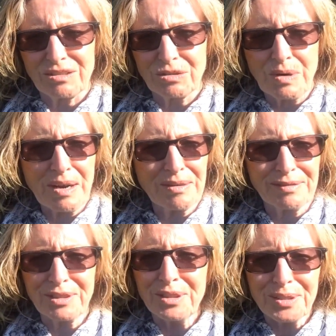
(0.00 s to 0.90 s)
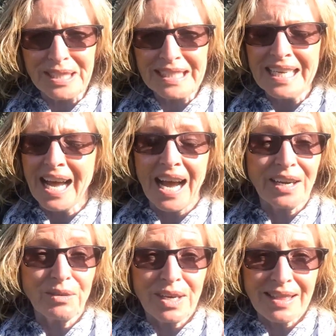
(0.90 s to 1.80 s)
Shroud of Turin.
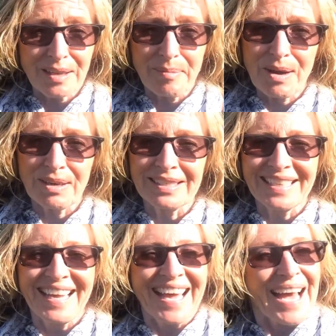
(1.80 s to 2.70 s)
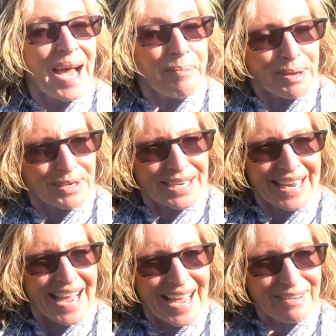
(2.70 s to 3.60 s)
I know nothing about it.
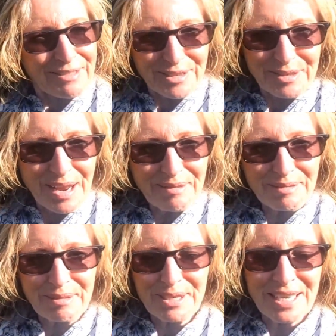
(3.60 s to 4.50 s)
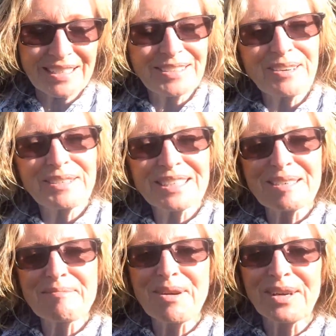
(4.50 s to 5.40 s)
Apparently, after afterwards, I'll know a
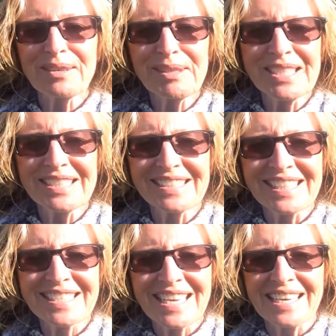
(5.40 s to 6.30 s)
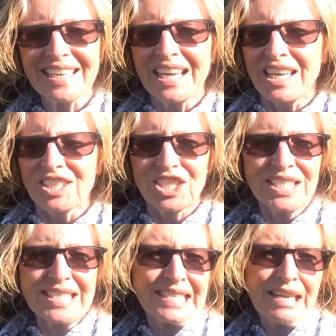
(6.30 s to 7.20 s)
little more, which is exciting.
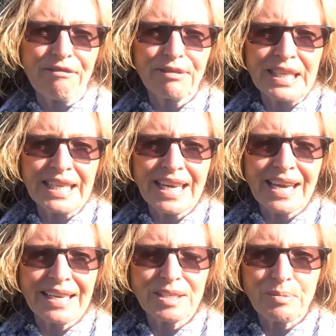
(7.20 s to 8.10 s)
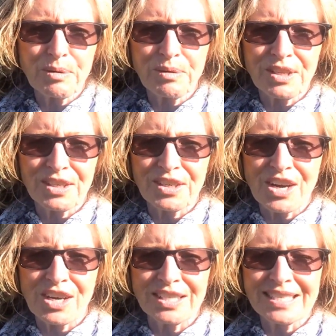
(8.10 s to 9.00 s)
She's lovely. I spoke with her
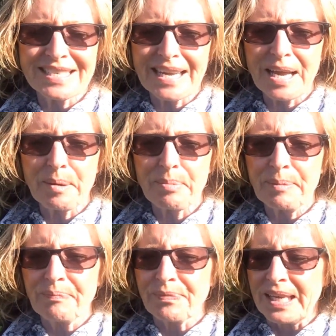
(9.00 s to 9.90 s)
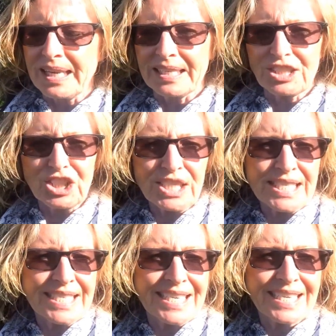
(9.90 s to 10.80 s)
on Skype.
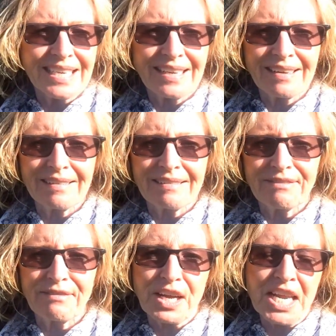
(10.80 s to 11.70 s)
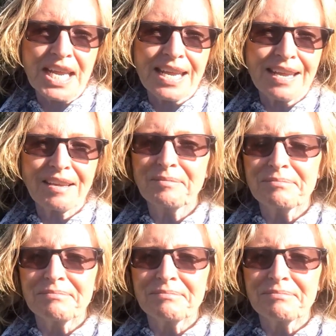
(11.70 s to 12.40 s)
Interesting, funny.